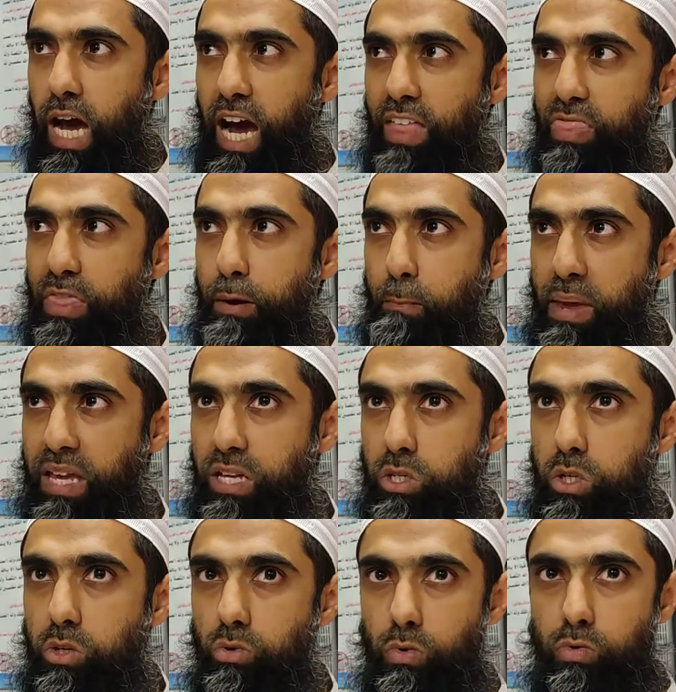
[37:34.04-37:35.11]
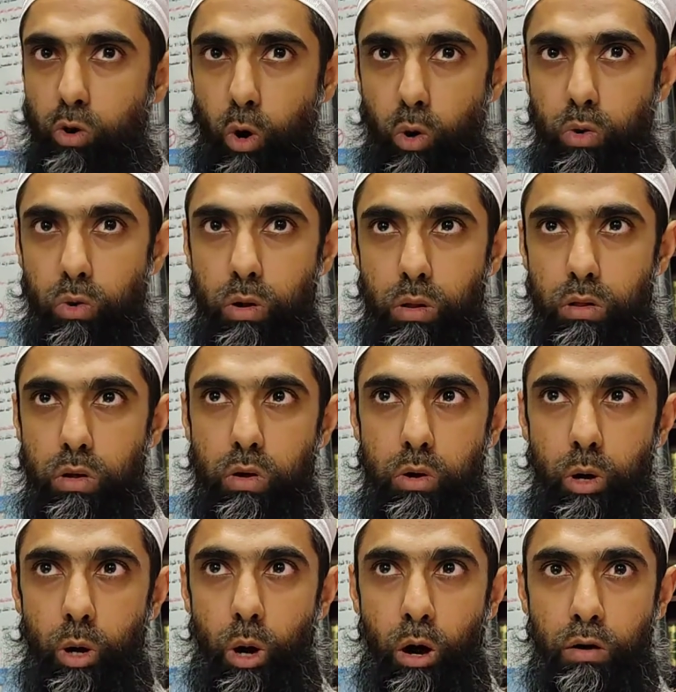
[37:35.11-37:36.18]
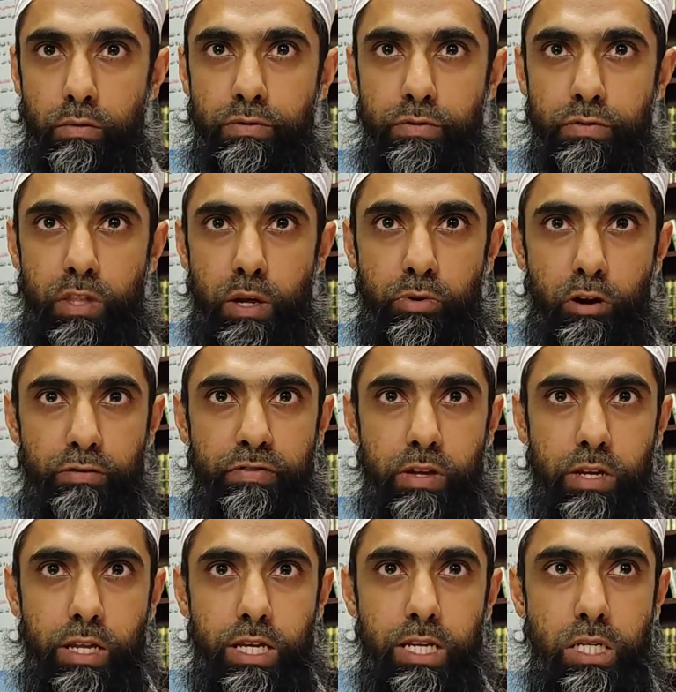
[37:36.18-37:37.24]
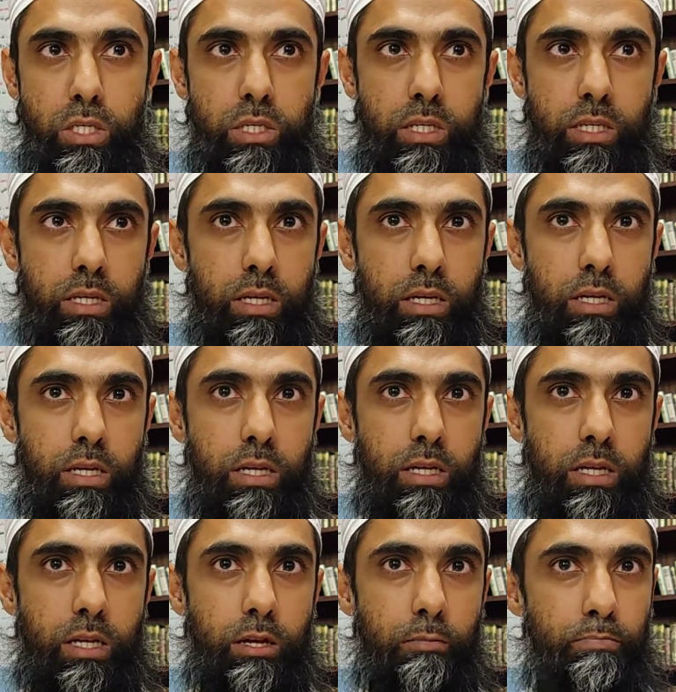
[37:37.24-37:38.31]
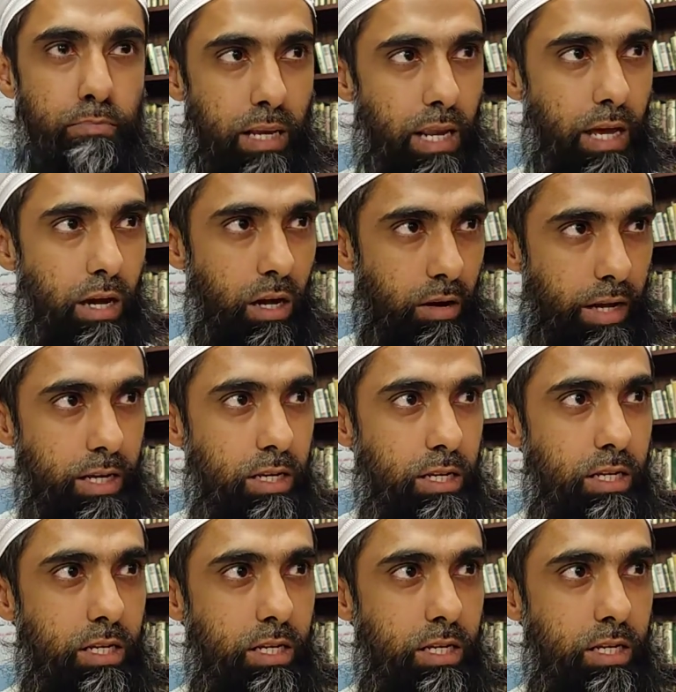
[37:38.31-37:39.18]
And the biggest role of the Prophet is balagh, right?